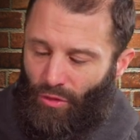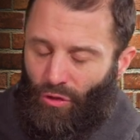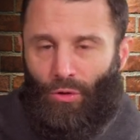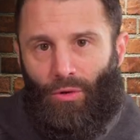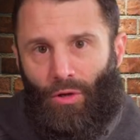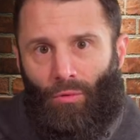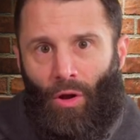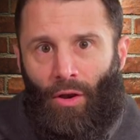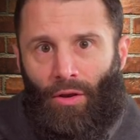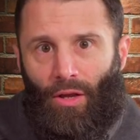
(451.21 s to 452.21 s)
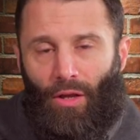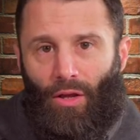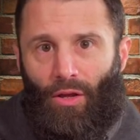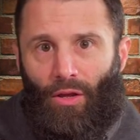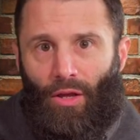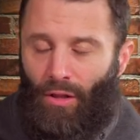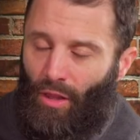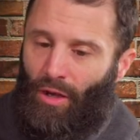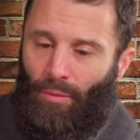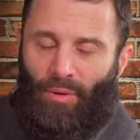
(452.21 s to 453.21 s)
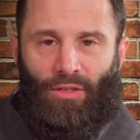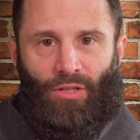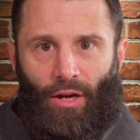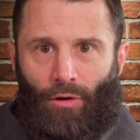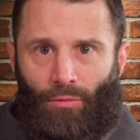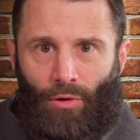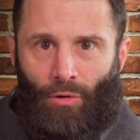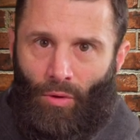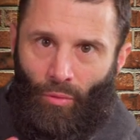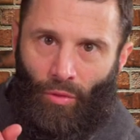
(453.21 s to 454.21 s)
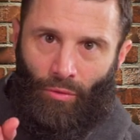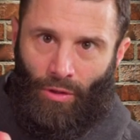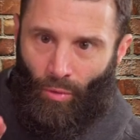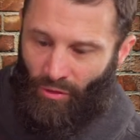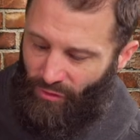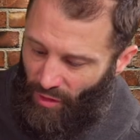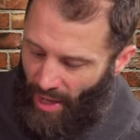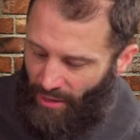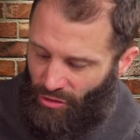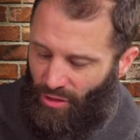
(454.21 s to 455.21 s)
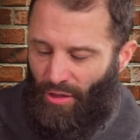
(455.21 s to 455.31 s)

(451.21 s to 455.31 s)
you can run and light up an entire room with only one flash.